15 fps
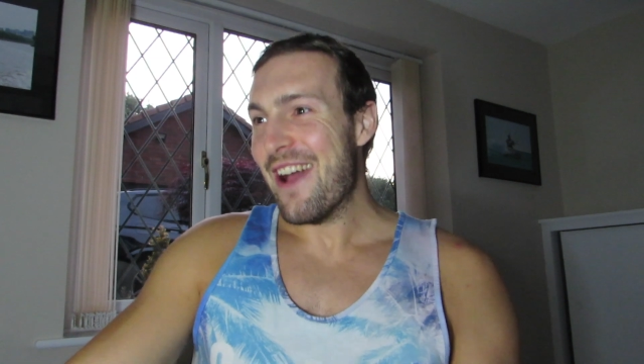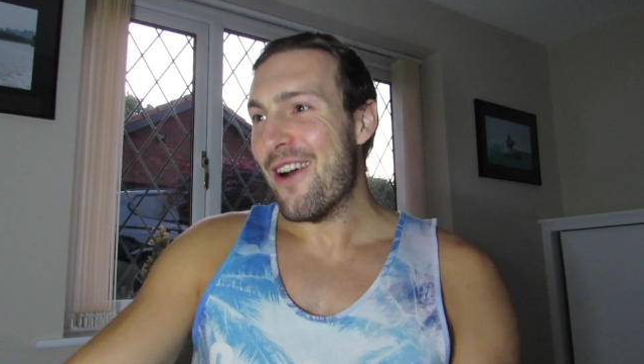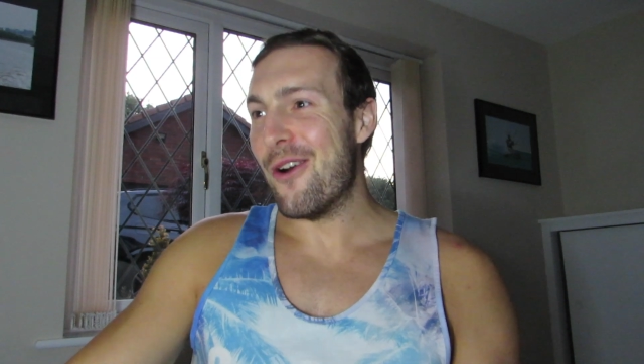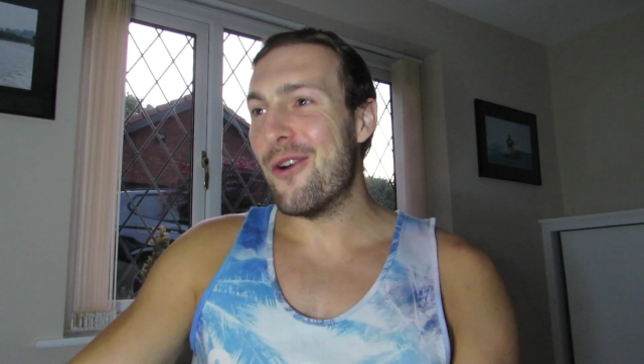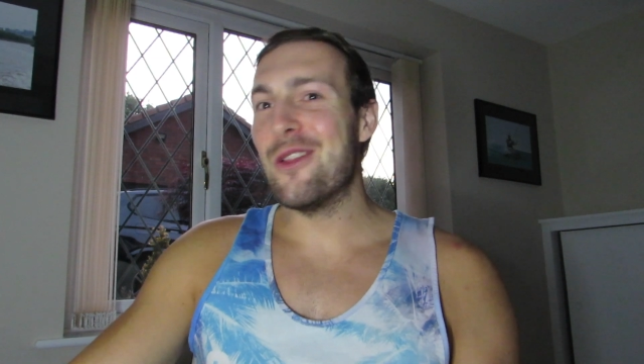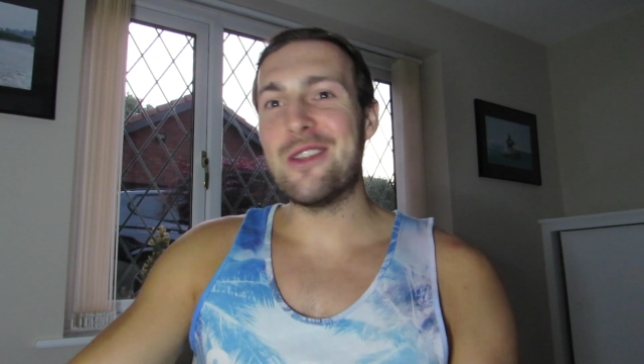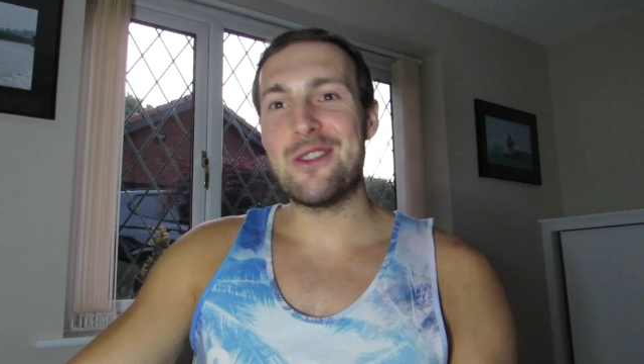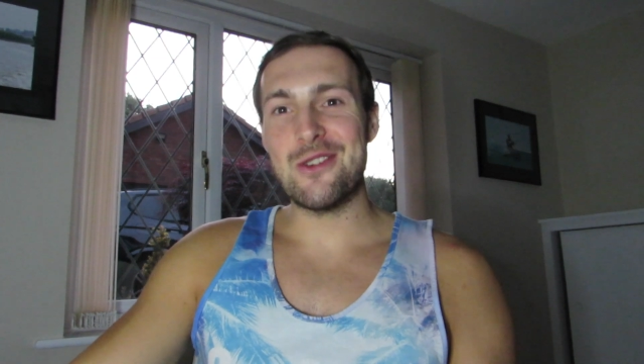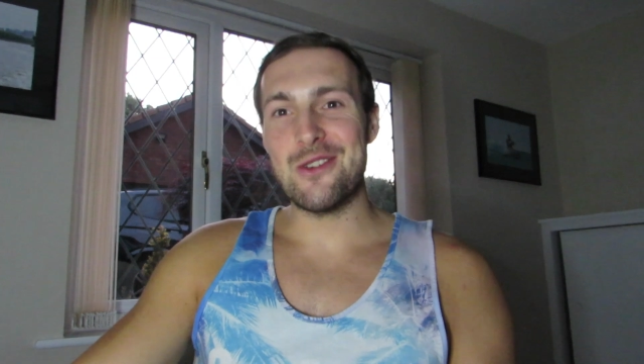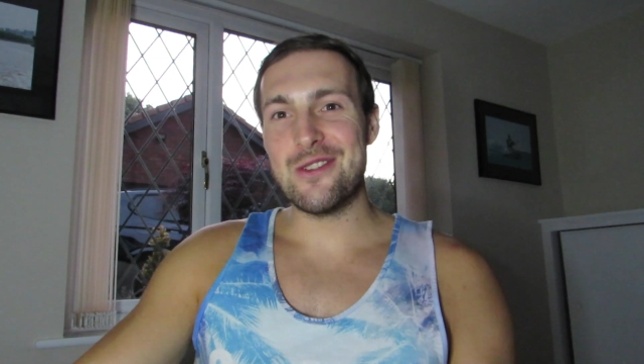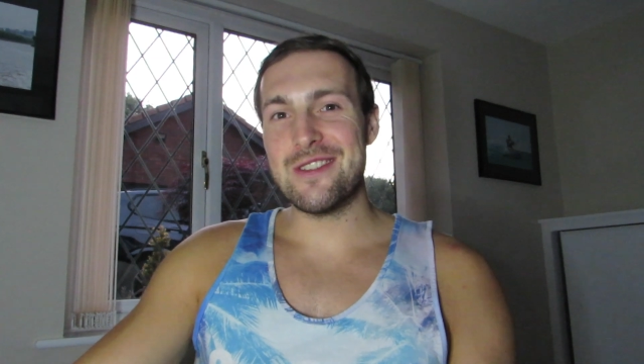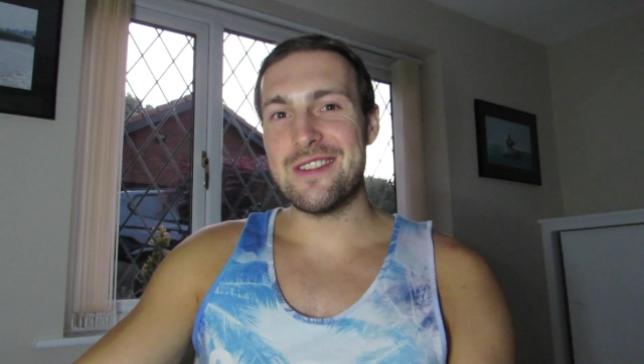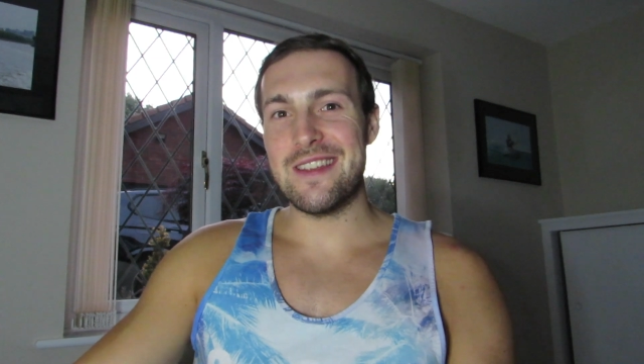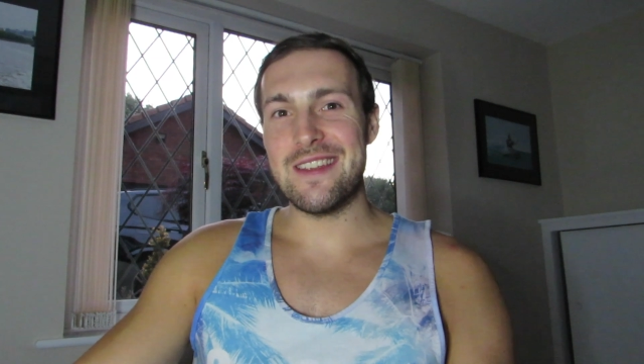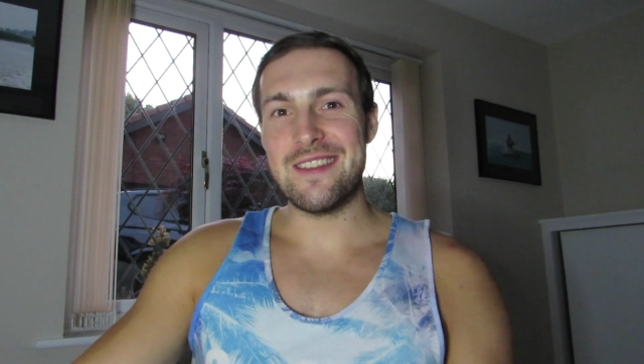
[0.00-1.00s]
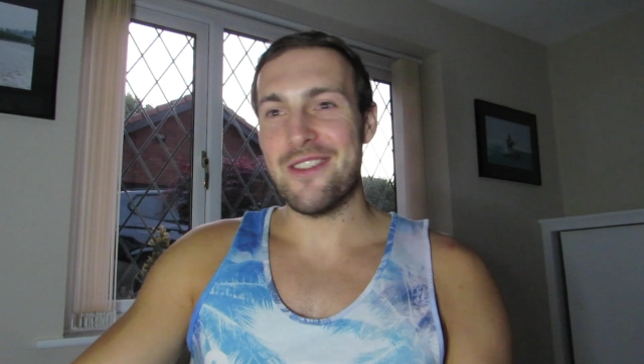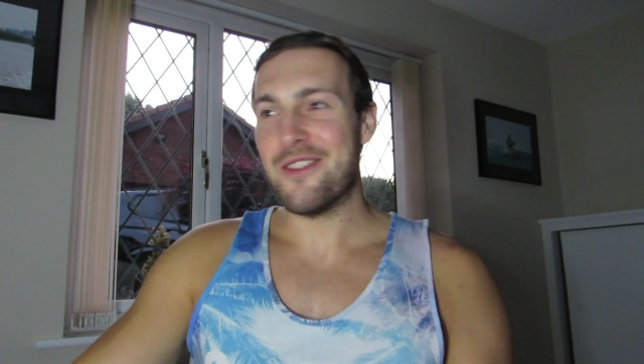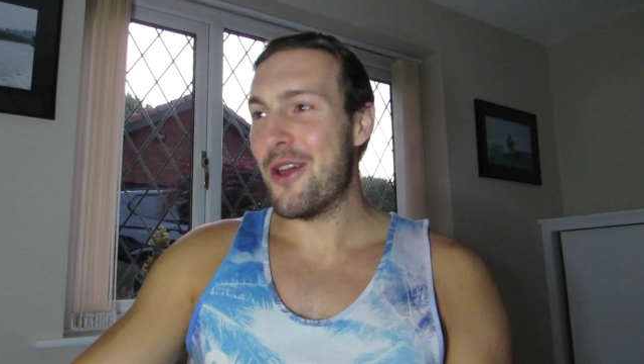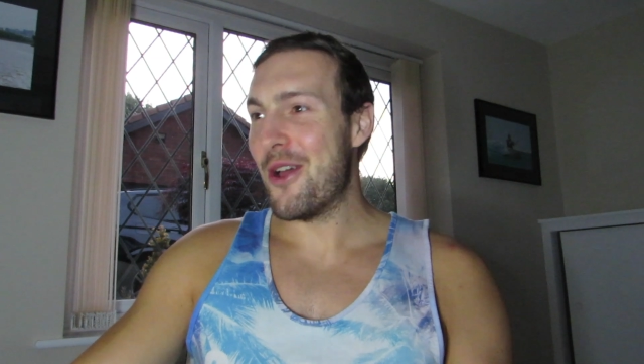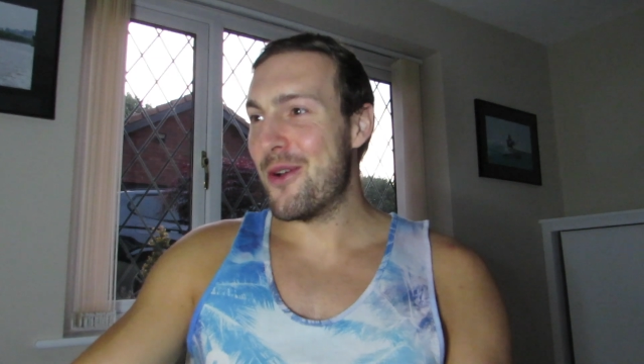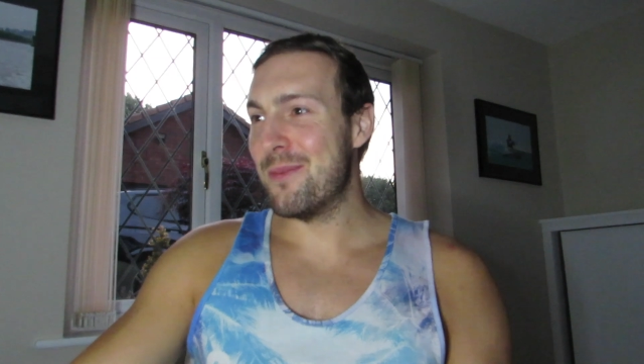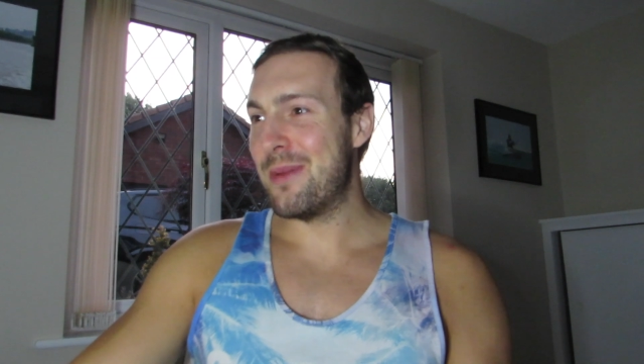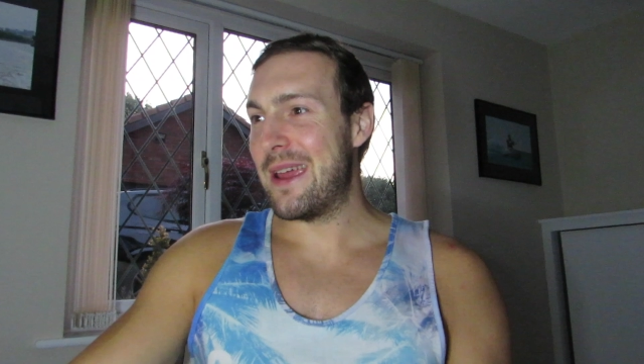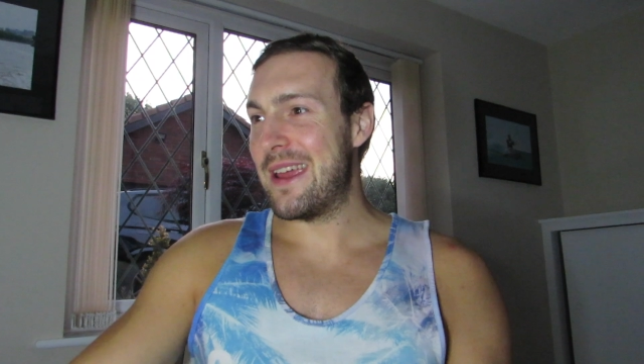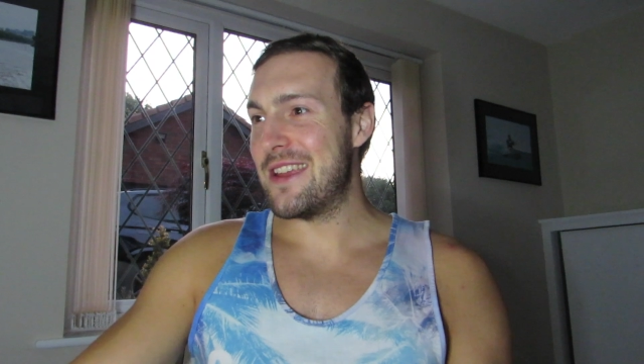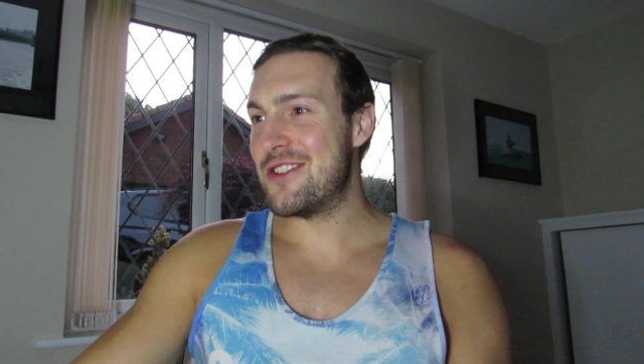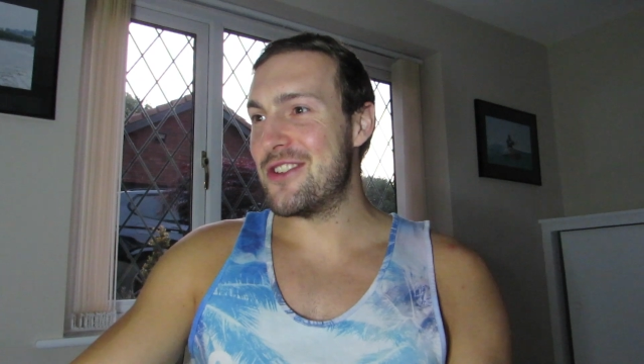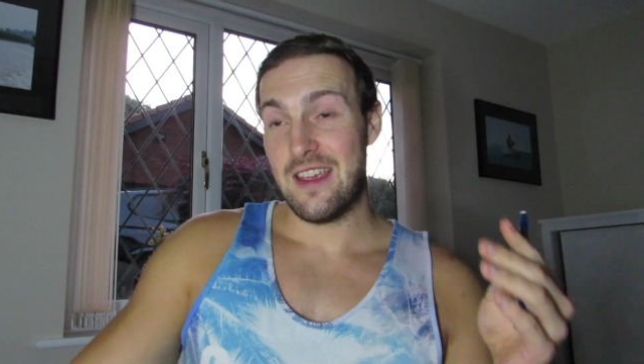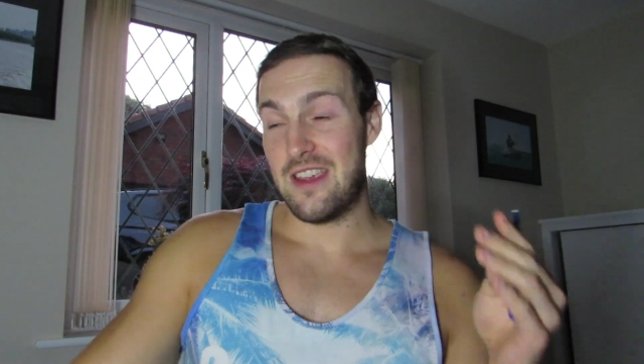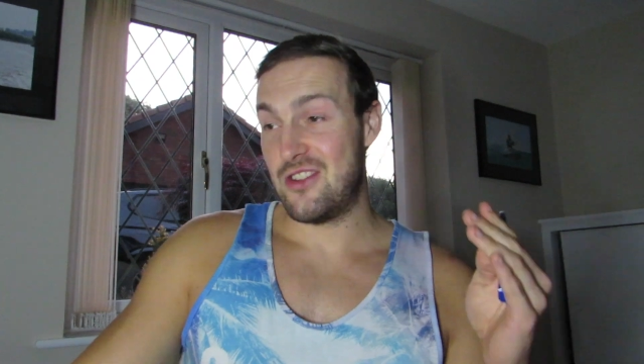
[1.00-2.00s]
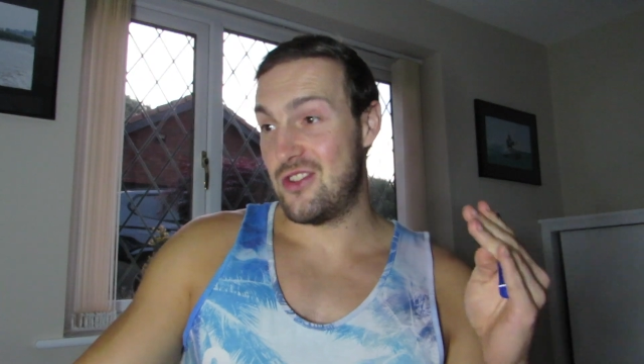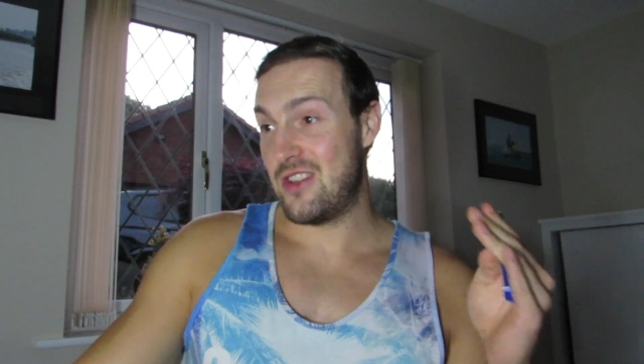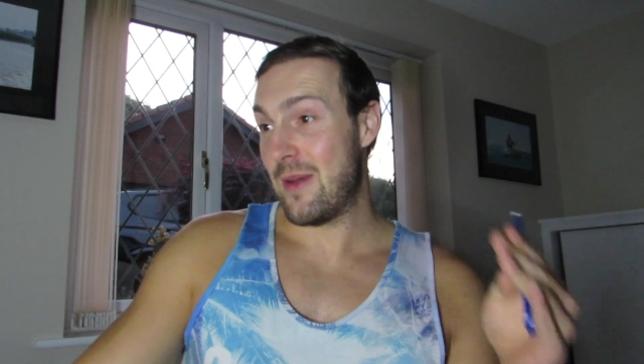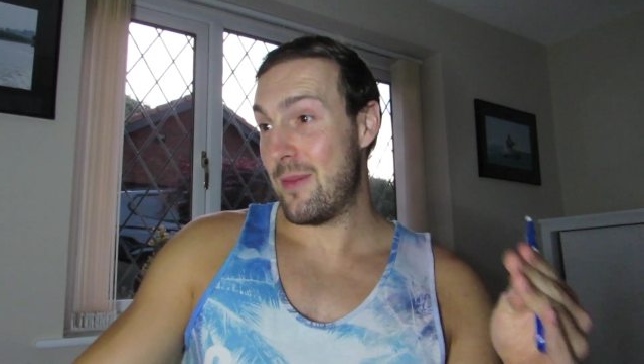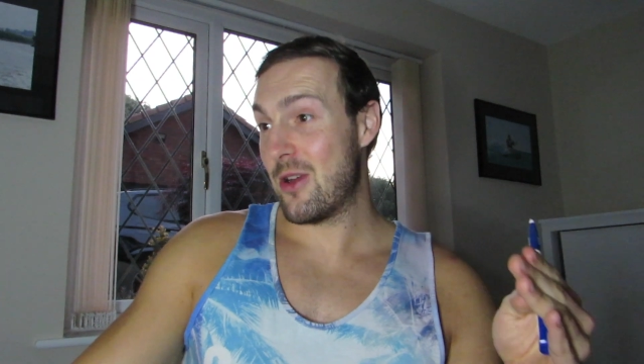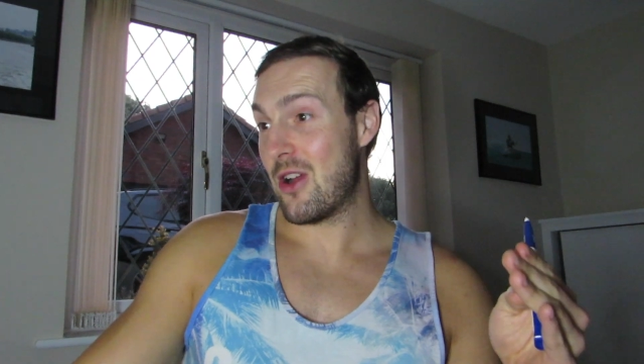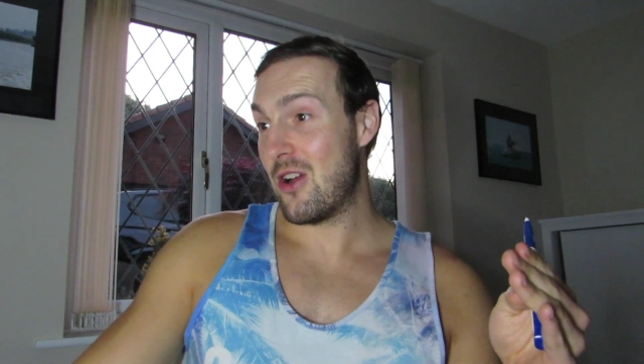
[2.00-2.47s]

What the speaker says: All it does is on the homepage is Gemma